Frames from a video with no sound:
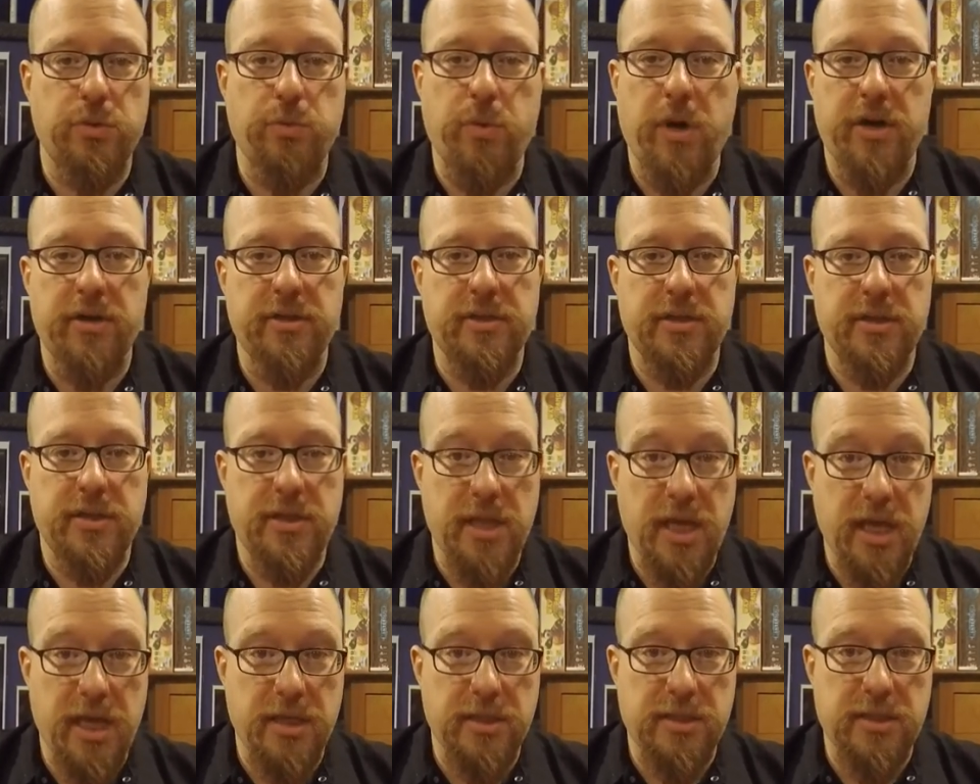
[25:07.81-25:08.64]
Whereas in
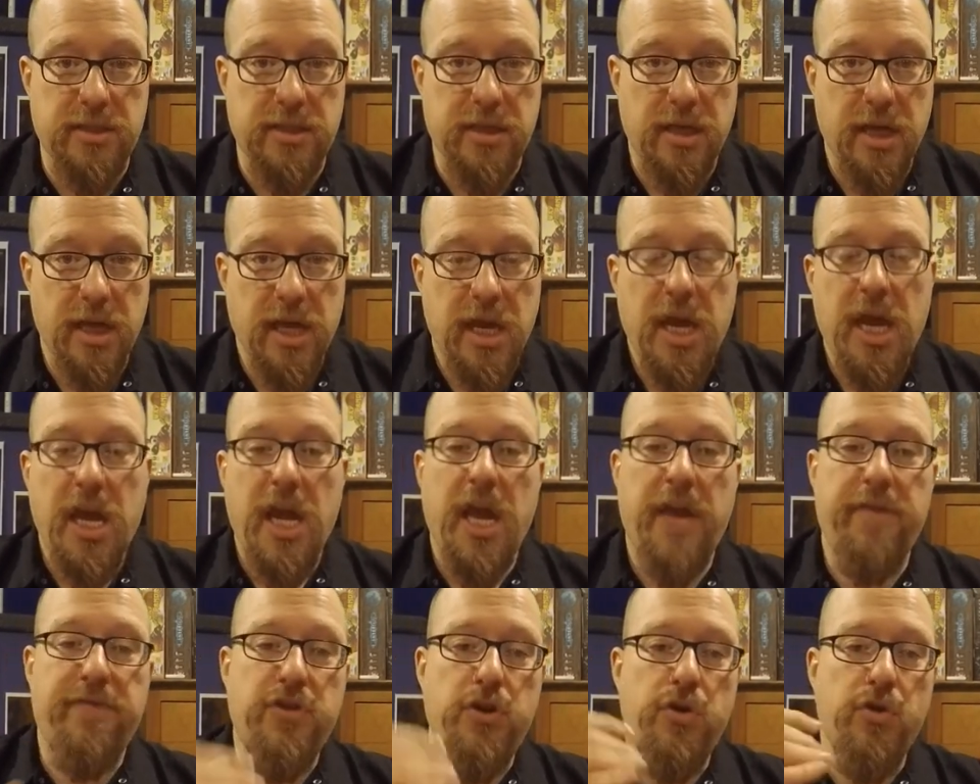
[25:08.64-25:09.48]
this,
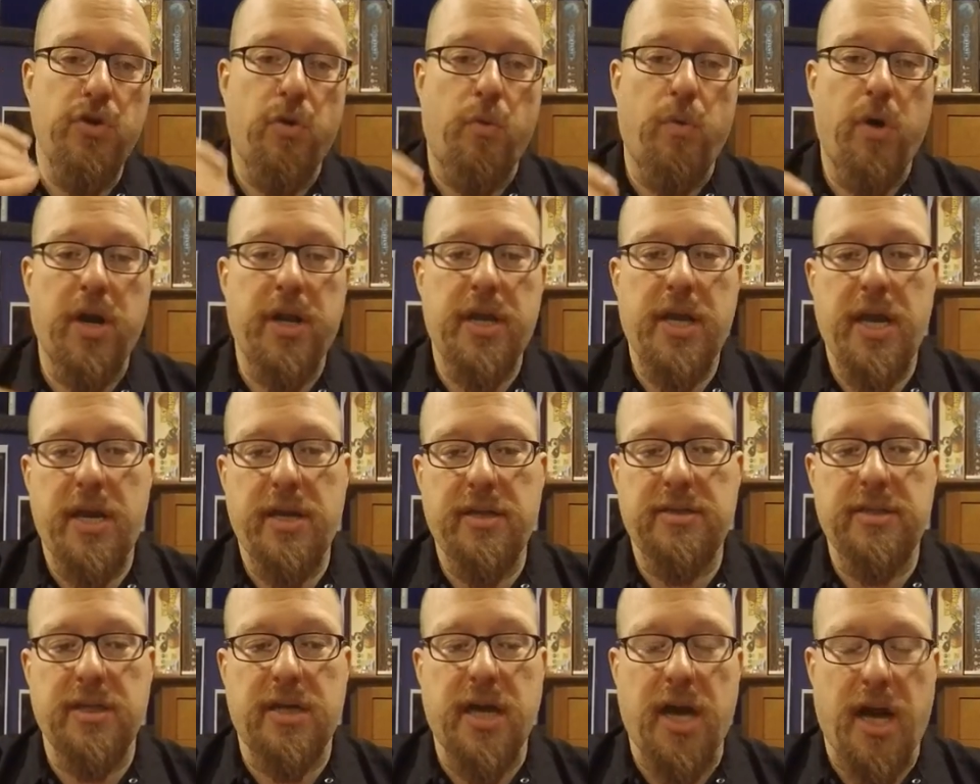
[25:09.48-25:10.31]
if you don't want to get
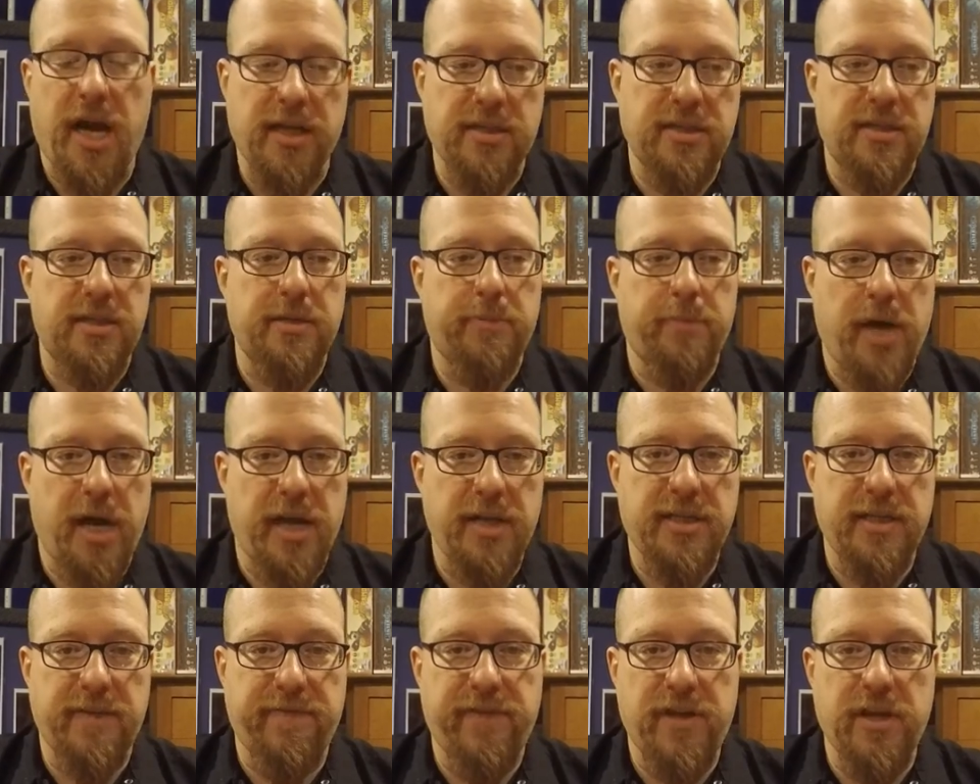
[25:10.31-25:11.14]
into
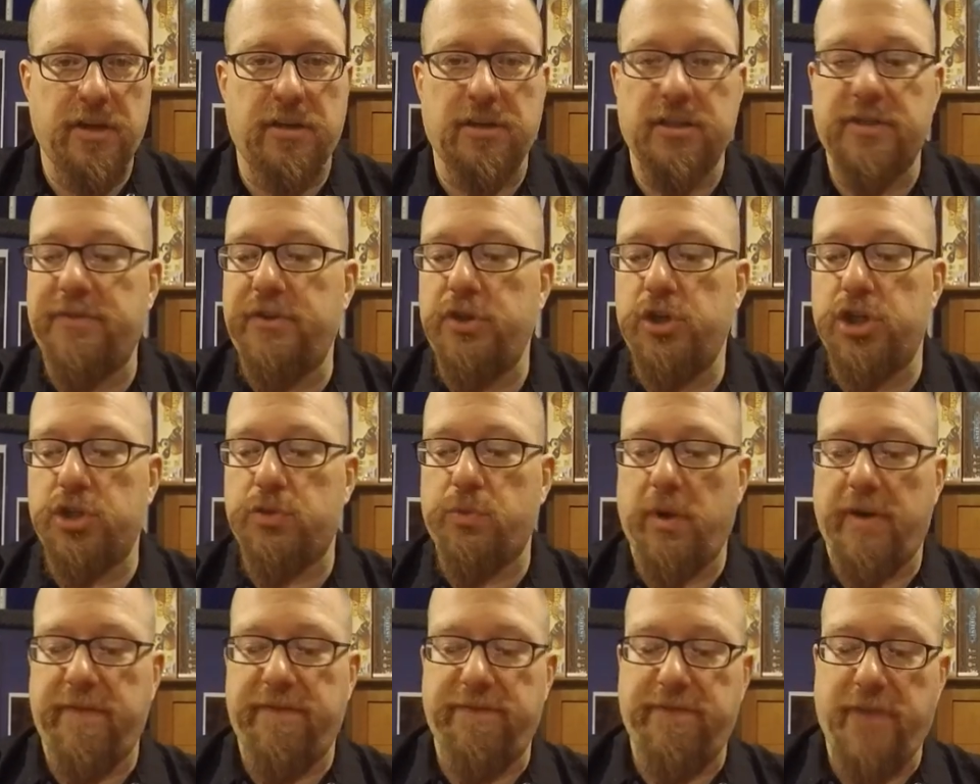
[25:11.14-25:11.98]
customizing vehicles, if you just
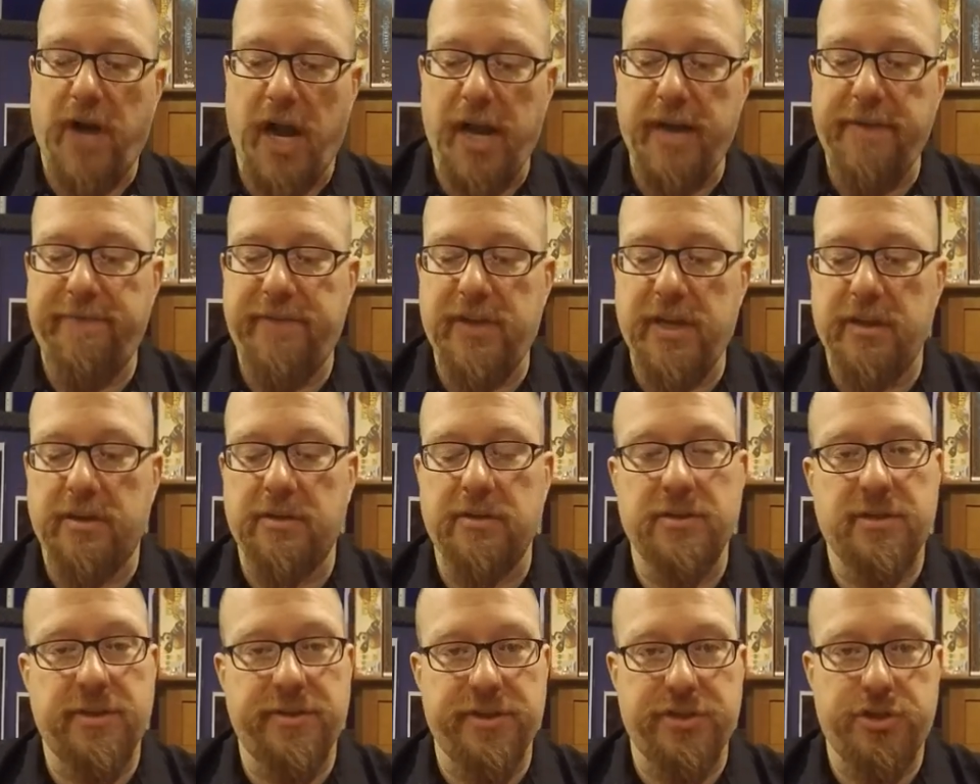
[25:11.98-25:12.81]
want to find
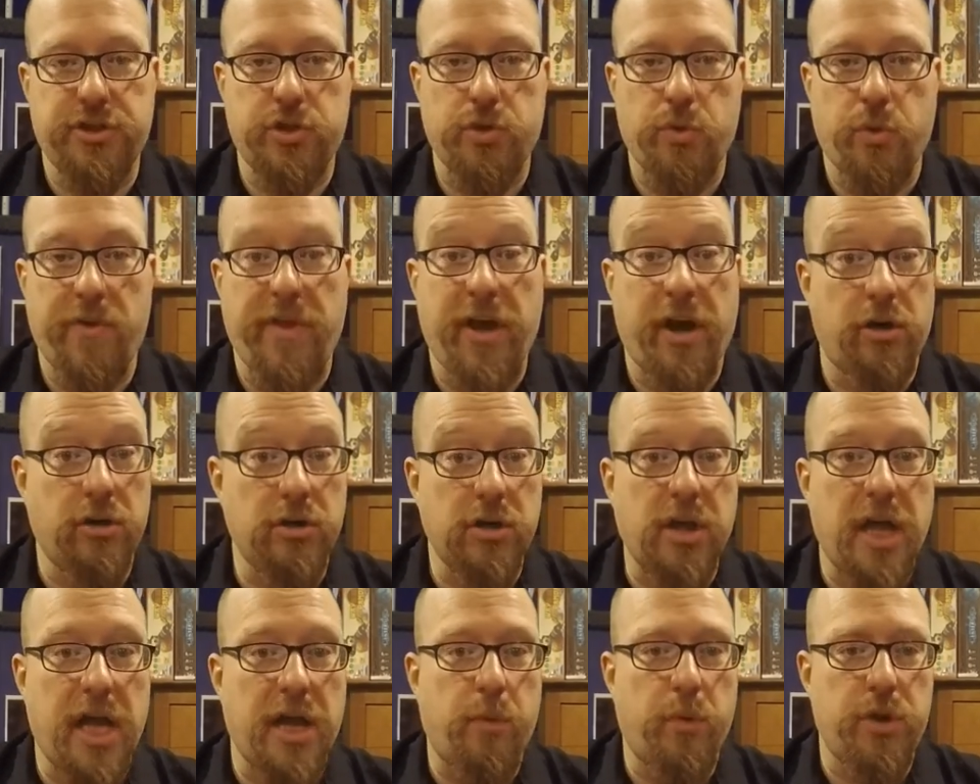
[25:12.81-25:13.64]
vehicles in the store that
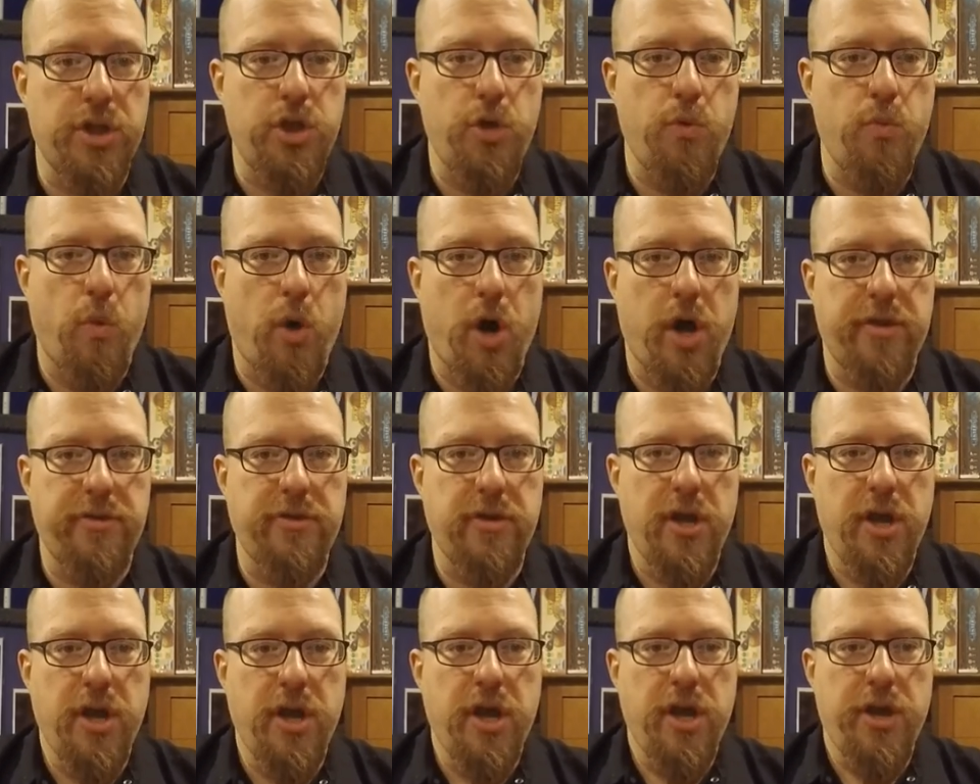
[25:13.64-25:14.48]
look like what you want
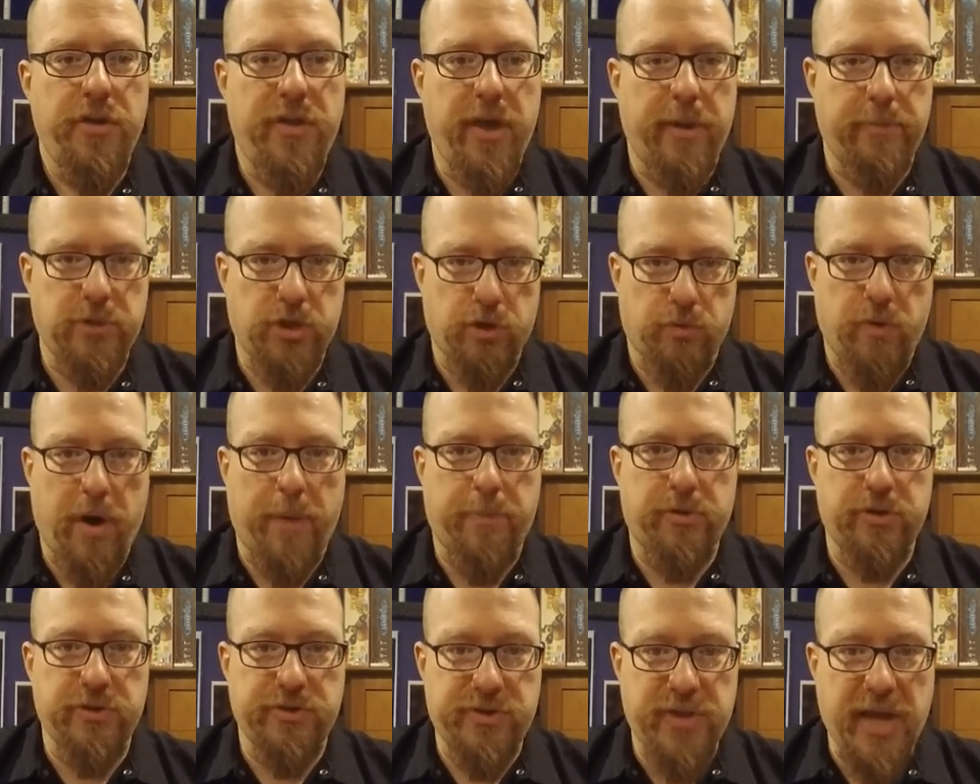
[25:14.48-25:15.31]
them to
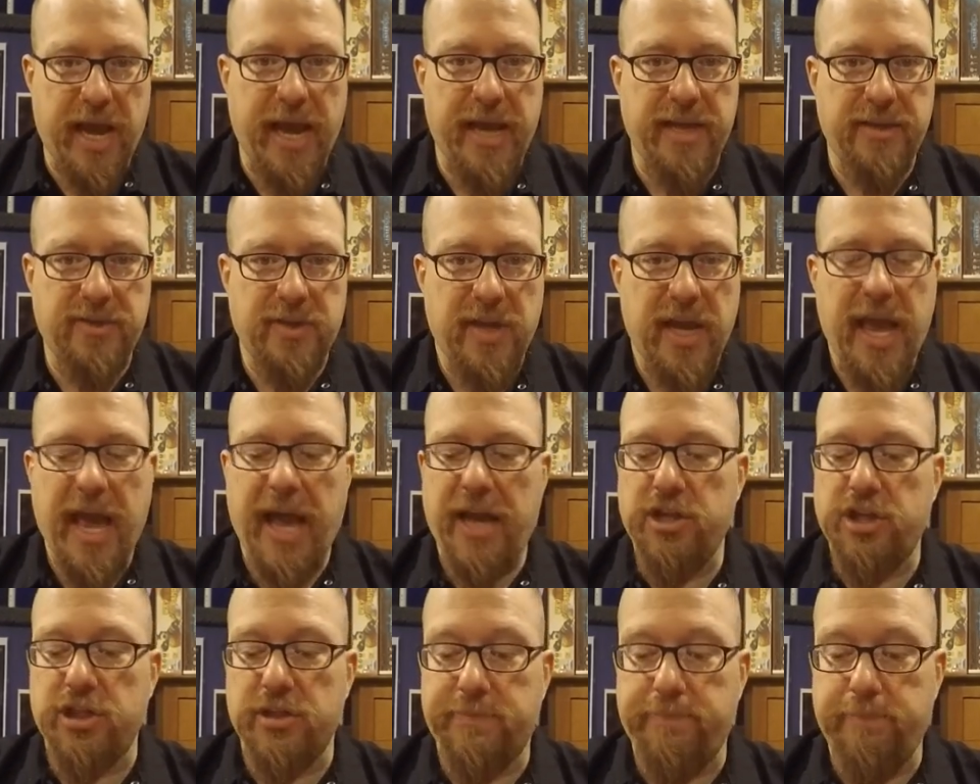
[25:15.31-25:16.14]
represent
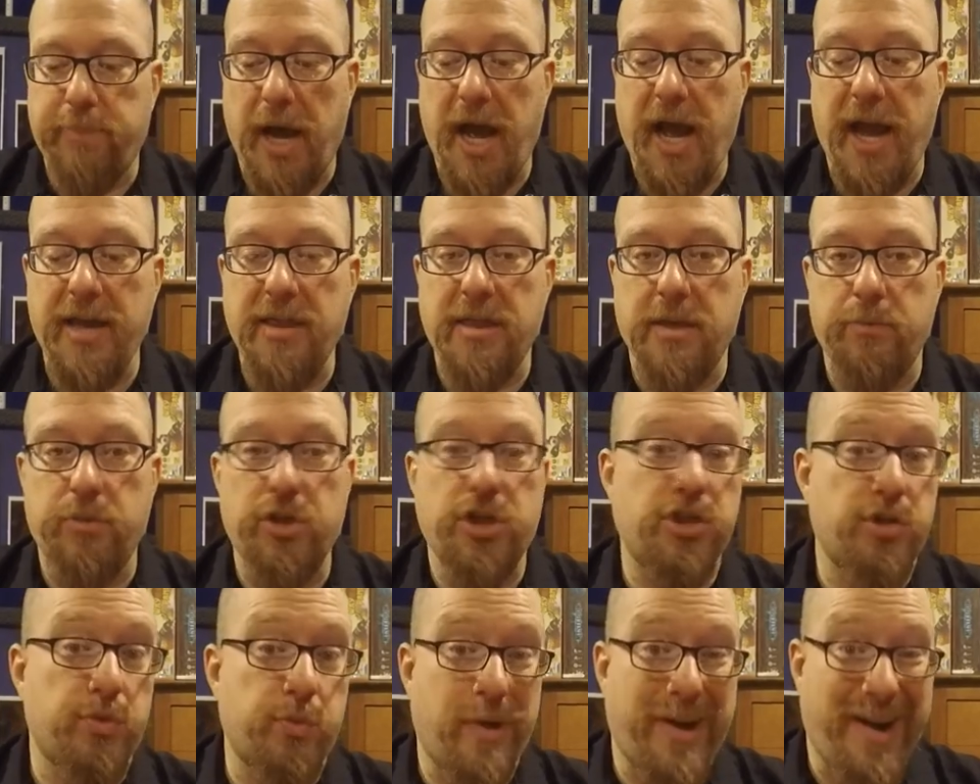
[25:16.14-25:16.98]
and just buy them,
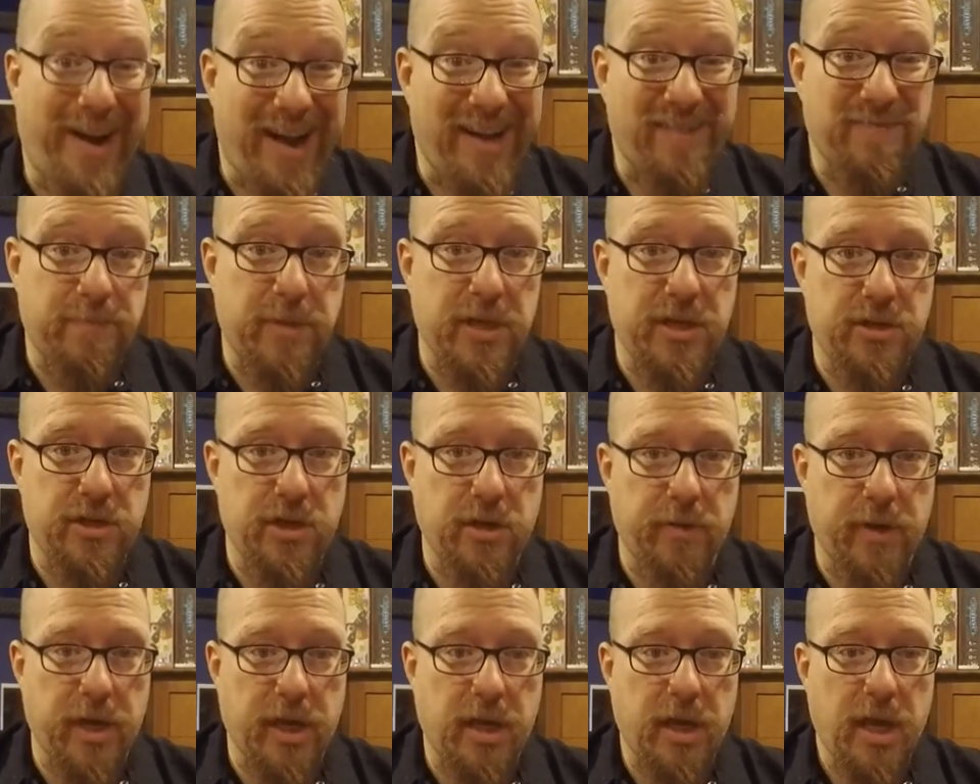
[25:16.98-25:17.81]
which is what I've been
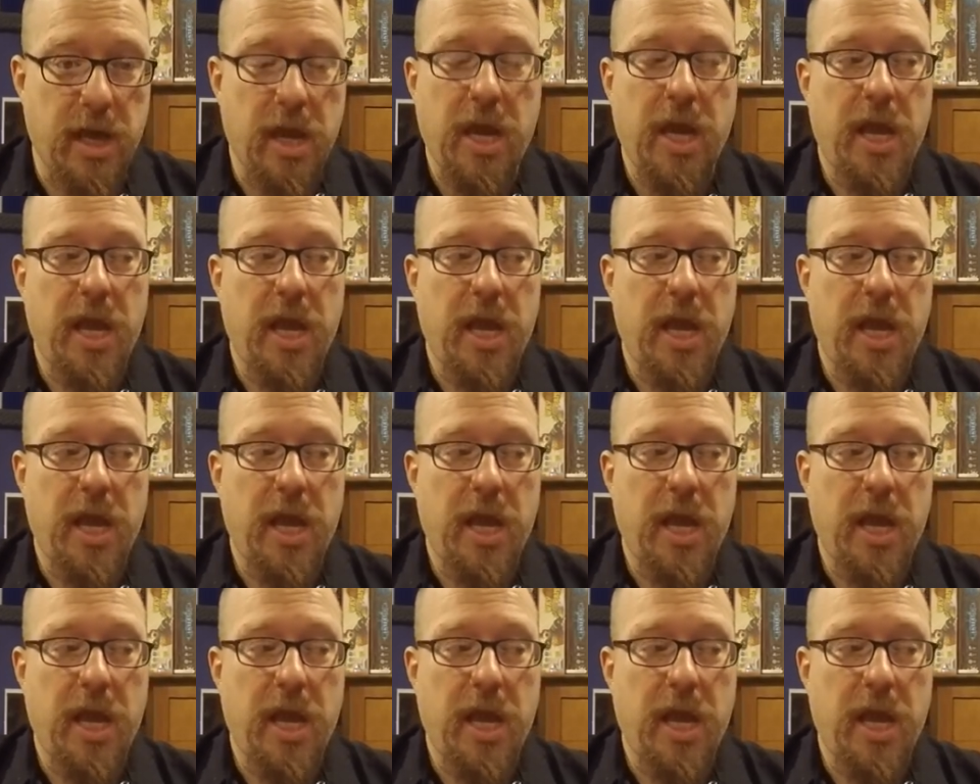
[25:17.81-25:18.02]
doing,